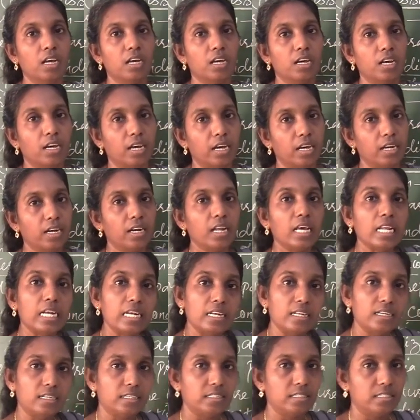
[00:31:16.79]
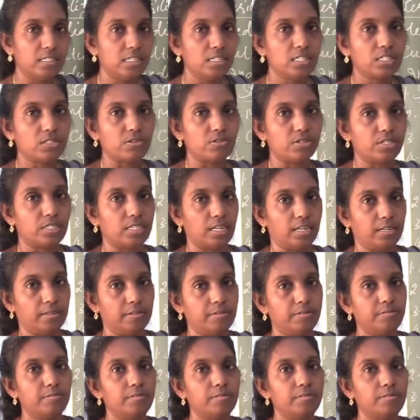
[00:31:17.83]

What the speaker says: and learn this question.